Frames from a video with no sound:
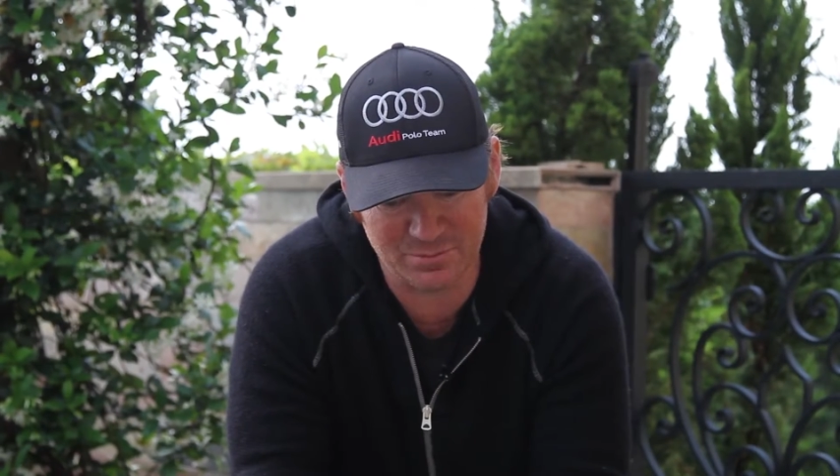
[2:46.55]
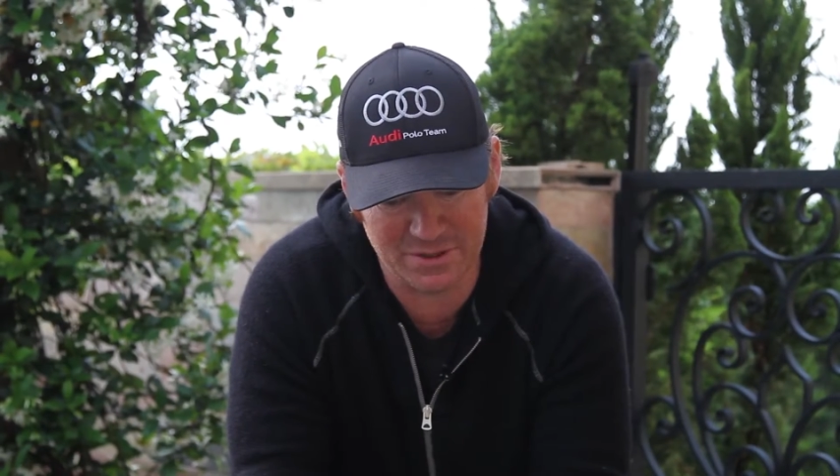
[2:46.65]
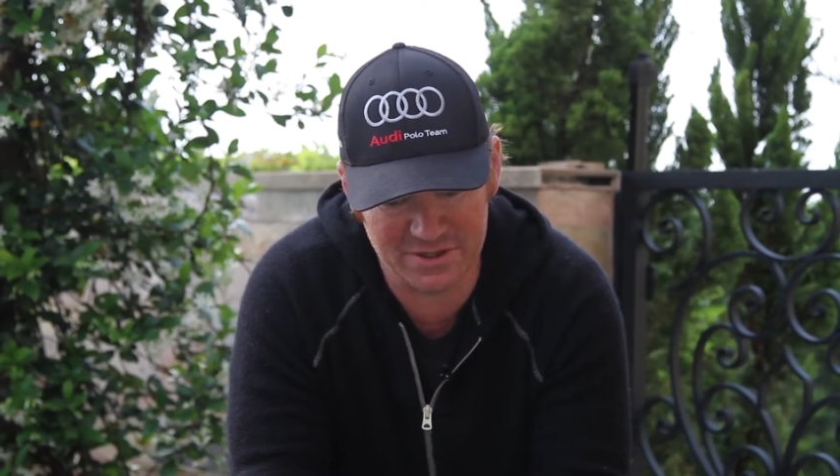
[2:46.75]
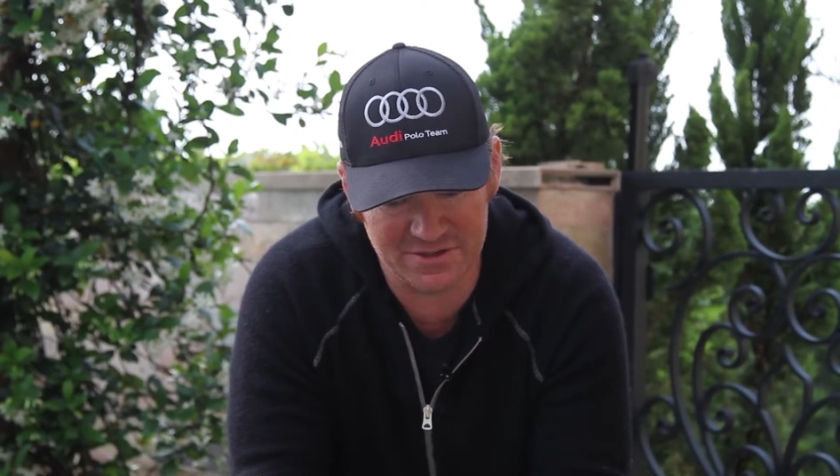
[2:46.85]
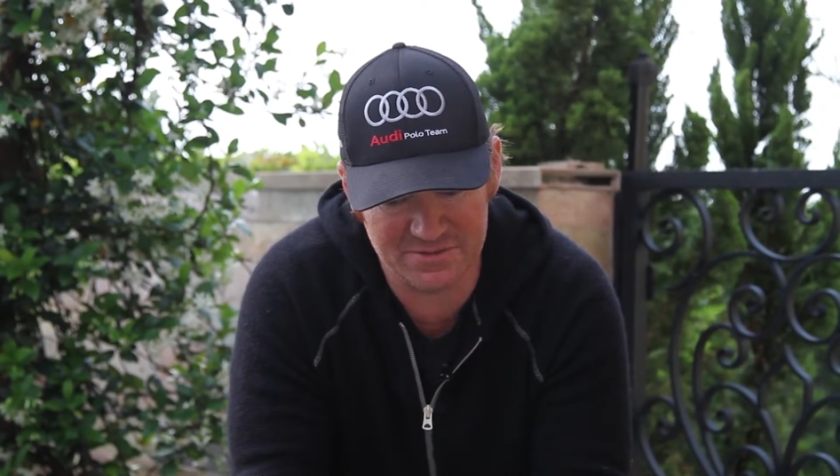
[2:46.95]

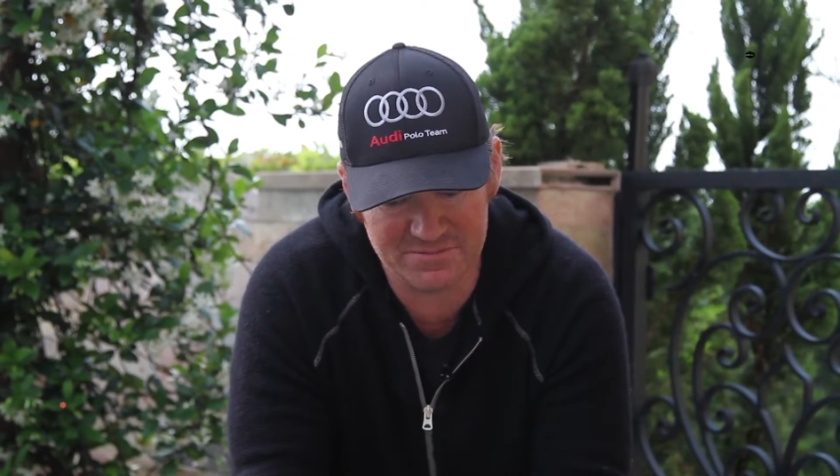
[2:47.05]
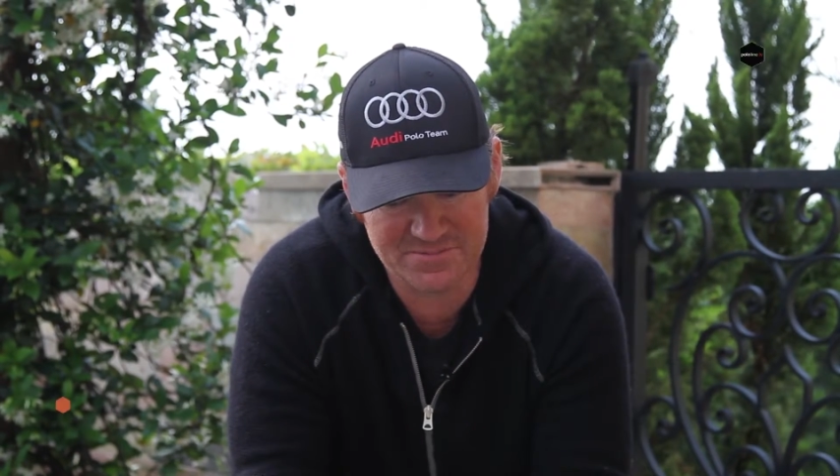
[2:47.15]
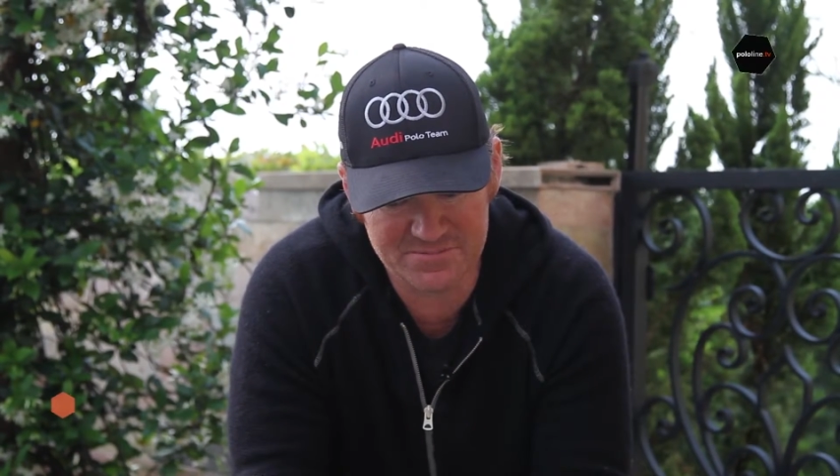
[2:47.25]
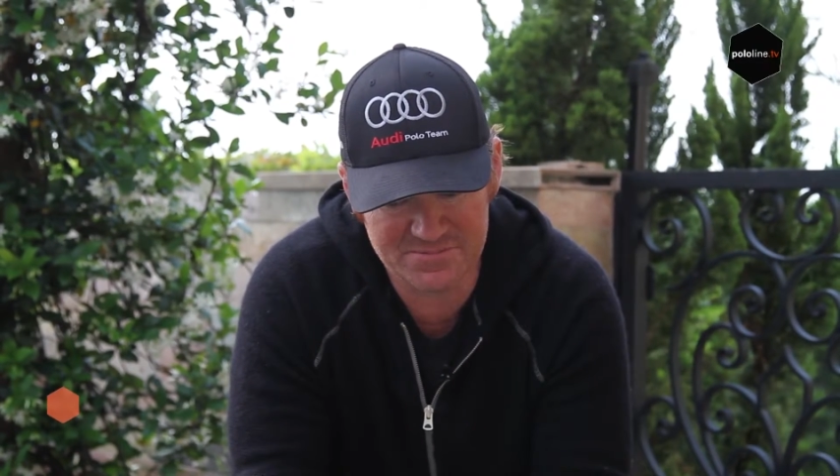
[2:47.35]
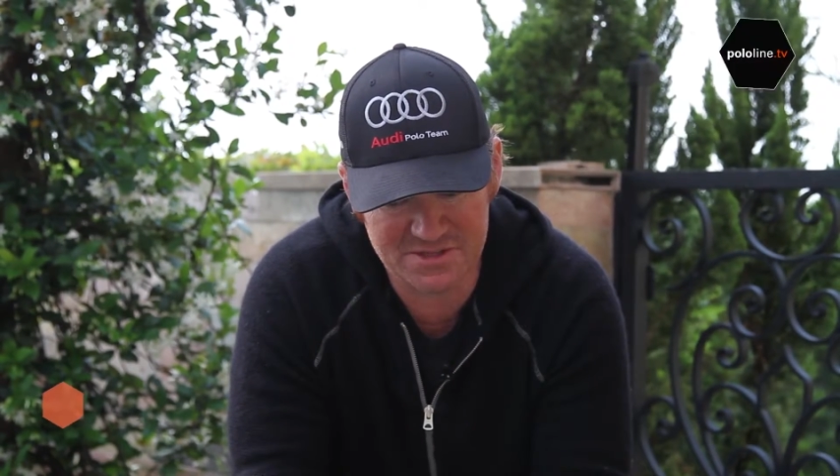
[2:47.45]
been
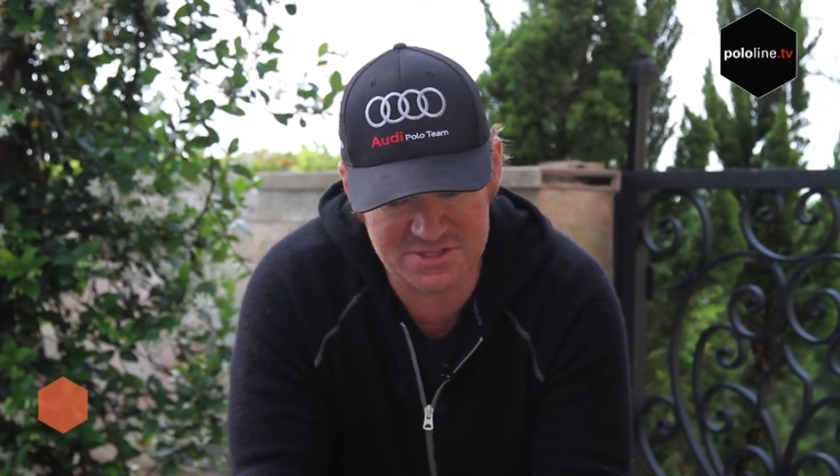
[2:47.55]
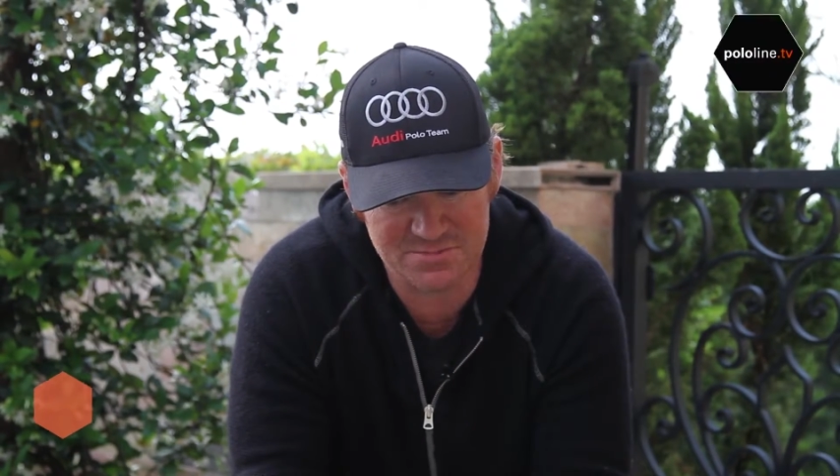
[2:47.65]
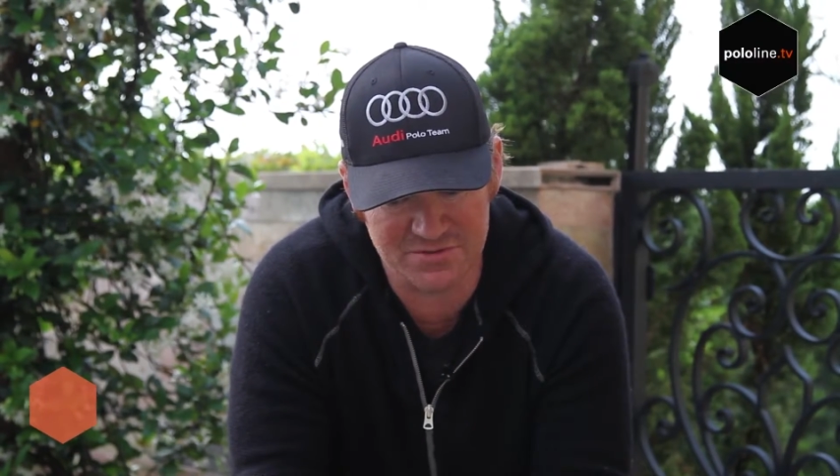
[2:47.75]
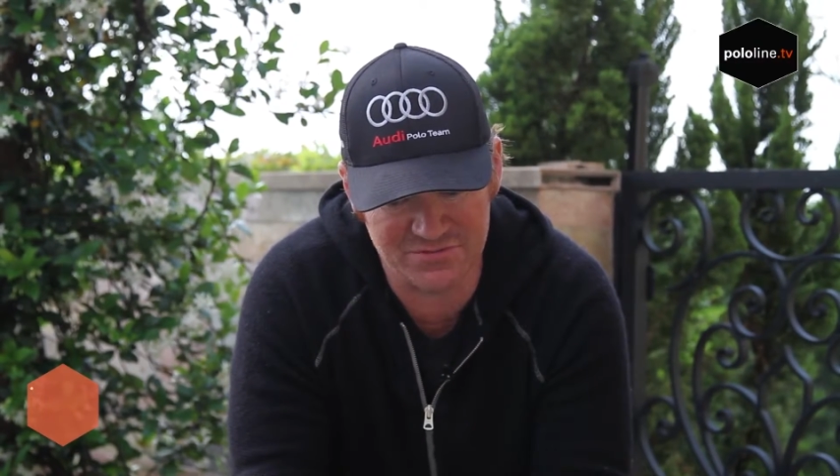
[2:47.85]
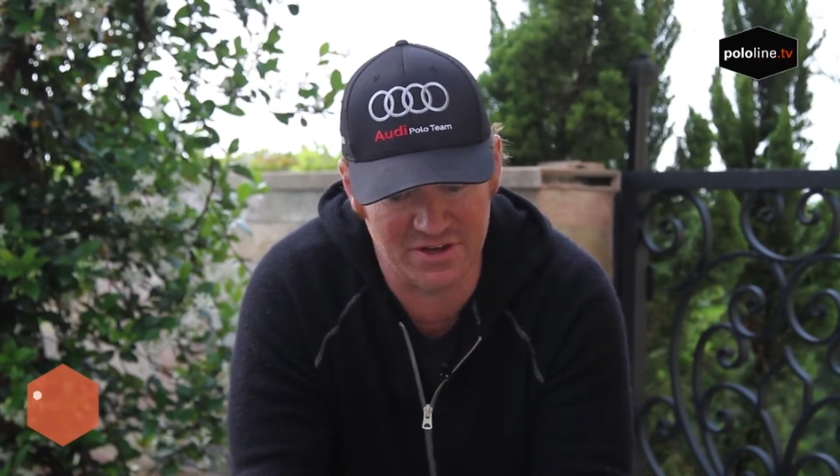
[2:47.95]

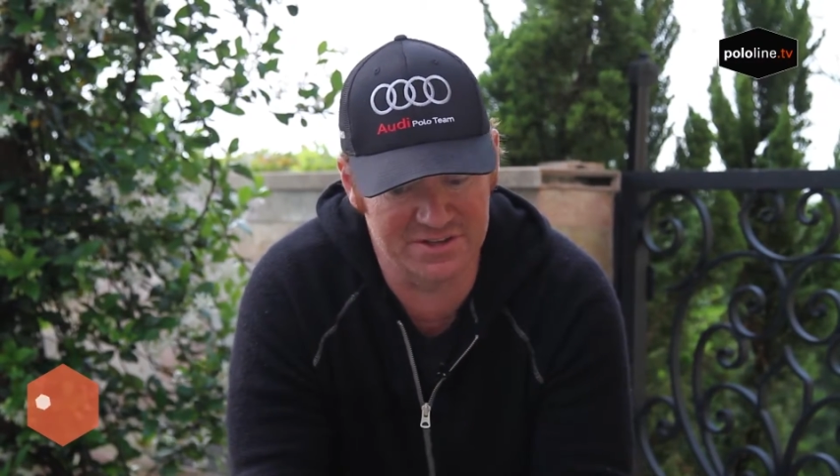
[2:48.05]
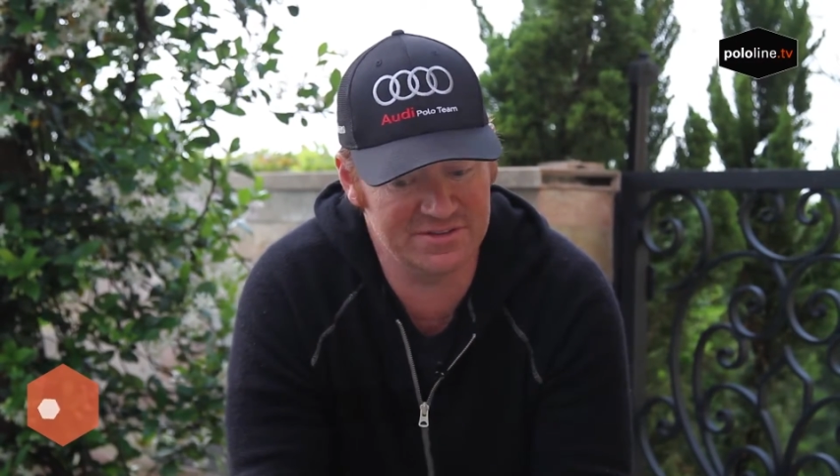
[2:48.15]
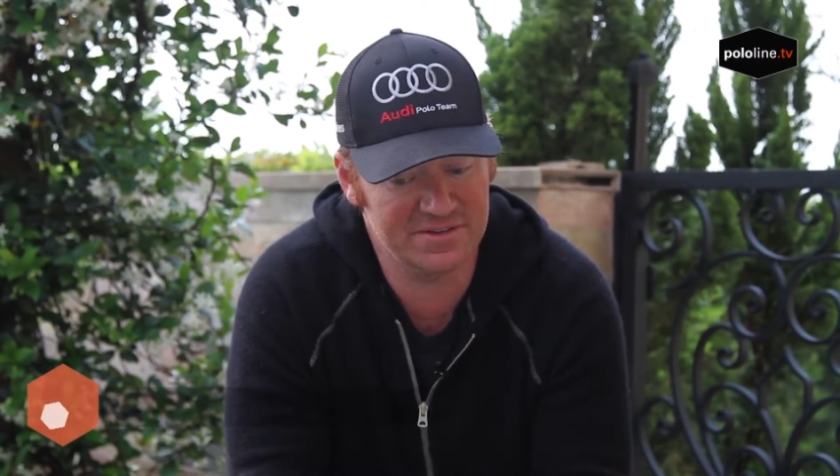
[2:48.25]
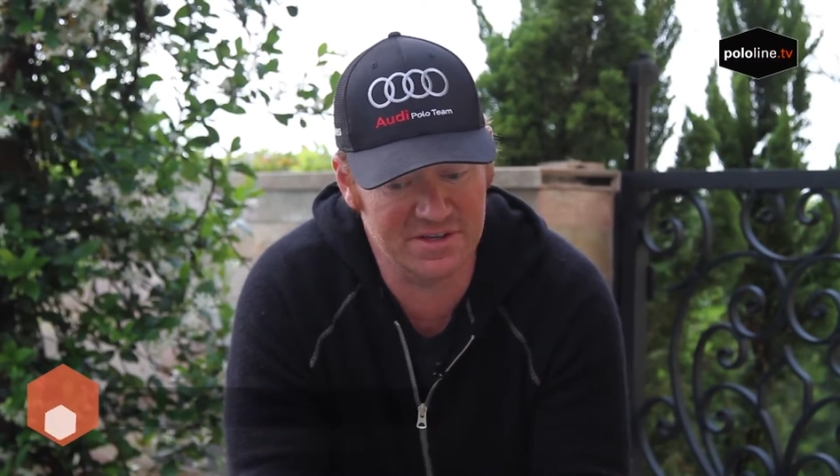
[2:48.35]
fun.